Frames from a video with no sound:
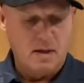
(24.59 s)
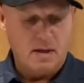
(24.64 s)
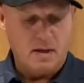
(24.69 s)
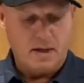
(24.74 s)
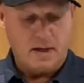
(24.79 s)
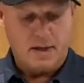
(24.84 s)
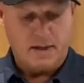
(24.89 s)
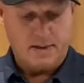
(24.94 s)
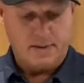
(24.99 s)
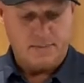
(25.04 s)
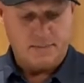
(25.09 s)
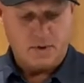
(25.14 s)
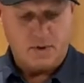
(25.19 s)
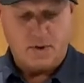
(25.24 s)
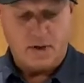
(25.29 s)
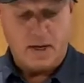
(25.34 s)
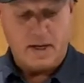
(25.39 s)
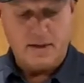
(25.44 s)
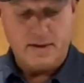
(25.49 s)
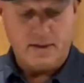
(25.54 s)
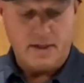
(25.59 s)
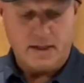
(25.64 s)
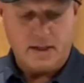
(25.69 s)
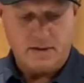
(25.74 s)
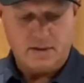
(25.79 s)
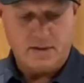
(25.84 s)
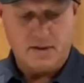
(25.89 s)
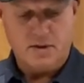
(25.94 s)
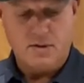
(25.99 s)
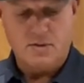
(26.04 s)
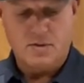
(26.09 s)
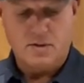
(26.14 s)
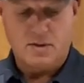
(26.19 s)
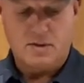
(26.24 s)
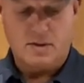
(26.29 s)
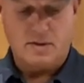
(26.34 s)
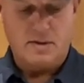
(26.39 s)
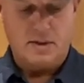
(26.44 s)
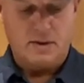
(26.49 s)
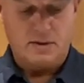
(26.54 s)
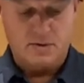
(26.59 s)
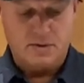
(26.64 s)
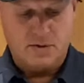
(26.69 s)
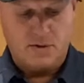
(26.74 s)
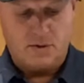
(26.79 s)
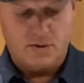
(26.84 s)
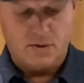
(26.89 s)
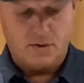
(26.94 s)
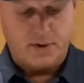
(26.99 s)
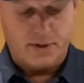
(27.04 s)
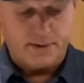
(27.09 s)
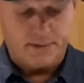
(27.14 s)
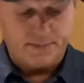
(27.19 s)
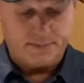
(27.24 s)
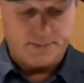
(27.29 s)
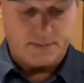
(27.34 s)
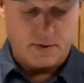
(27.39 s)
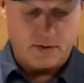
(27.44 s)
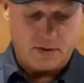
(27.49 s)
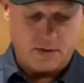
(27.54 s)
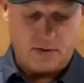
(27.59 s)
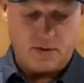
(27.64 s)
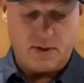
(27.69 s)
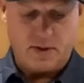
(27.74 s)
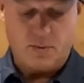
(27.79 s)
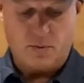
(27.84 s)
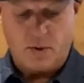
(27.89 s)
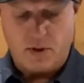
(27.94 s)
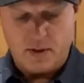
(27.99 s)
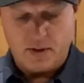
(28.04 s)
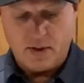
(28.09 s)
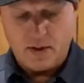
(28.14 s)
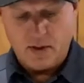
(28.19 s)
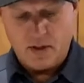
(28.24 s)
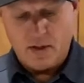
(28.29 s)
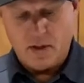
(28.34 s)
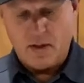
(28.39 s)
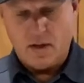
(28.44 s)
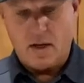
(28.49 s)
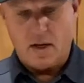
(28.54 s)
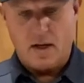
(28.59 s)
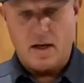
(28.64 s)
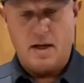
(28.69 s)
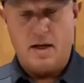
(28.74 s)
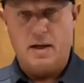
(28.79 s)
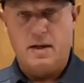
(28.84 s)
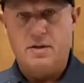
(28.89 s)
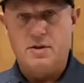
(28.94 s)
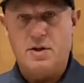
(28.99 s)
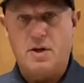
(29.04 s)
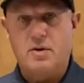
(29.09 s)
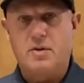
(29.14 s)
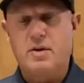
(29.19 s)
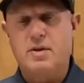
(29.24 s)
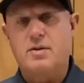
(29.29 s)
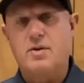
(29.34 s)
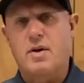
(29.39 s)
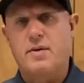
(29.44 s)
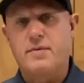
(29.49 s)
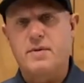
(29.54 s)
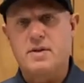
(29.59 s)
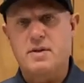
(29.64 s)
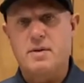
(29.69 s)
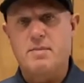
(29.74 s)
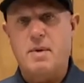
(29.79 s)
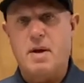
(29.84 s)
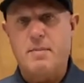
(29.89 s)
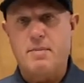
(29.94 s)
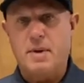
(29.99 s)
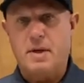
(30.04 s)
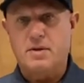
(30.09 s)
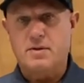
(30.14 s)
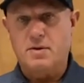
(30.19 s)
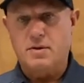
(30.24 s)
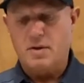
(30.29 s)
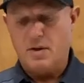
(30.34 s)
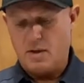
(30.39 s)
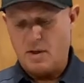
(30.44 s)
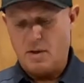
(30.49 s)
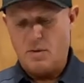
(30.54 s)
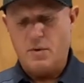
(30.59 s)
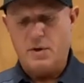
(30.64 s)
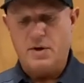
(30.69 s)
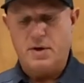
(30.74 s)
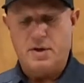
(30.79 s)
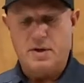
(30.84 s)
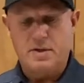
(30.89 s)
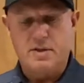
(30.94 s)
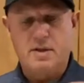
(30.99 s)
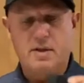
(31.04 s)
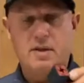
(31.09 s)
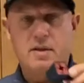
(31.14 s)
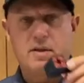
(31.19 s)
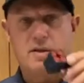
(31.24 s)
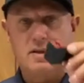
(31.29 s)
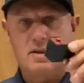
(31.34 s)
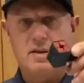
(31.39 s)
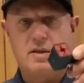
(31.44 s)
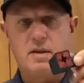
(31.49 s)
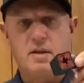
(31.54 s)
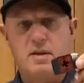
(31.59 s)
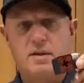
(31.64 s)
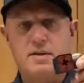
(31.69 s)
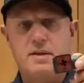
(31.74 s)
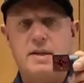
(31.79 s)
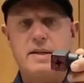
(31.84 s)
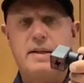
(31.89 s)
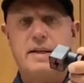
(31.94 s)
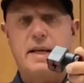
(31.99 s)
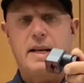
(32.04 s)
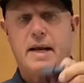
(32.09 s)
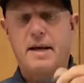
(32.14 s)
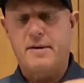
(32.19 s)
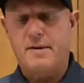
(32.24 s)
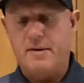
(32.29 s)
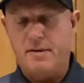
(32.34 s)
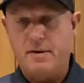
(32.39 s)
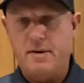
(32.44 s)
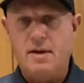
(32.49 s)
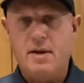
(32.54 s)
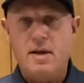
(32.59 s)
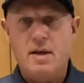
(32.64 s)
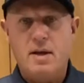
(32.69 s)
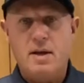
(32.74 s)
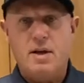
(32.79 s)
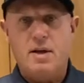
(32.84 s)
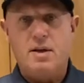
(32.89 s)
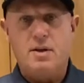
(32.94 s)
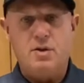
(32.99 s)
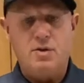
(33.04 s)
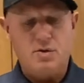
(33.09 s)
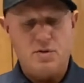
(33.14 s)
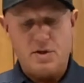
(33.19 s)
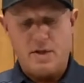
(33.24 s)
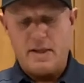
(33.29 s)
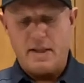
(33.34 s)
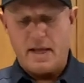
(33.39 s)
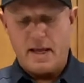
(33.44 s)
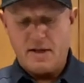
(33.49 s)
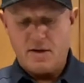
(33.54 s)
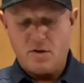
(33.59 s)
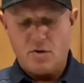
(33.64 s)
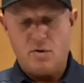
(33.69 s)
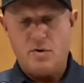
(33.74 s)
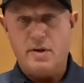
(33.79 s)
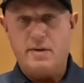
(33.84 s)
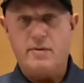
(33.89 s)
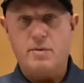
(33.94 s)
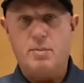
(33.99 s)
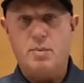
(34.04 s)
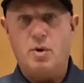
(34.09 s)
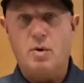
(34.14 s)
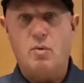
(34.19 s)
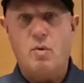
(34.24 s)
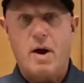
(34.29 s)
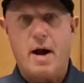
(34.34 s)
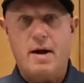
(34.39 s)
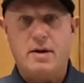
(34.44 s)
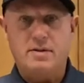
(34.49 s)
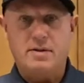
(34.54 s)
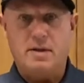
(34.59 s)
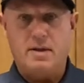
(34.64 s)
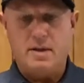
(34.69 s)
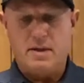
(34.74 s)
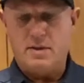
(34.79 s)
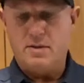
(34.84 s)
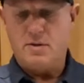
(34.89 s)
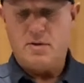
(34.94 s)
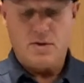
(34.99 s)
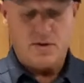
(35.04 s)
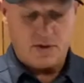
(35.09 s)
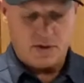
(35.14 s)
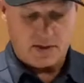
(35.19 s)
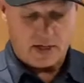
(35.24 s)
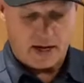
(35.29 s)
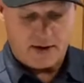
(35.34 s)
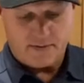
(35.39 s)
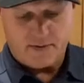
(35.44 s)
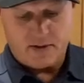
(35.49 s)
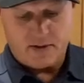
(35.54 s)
um, or anything else that uses a single solenoid. So this one uh, generally is off the cement mixer. What you're gonna see is this little DIN connector. Usually they don't even put wires in this, so you just have